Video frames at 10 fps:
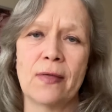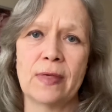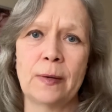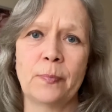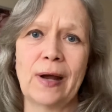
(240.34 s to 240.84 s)

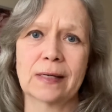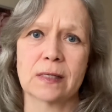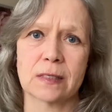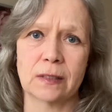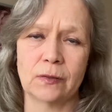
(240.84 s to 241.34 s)
then
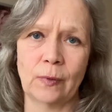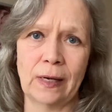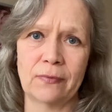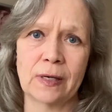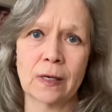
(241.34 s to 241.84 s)
practice it
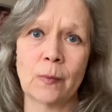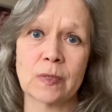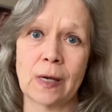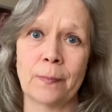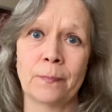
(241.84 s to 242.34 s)
whenever it comes
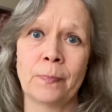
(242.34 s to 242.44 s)
up.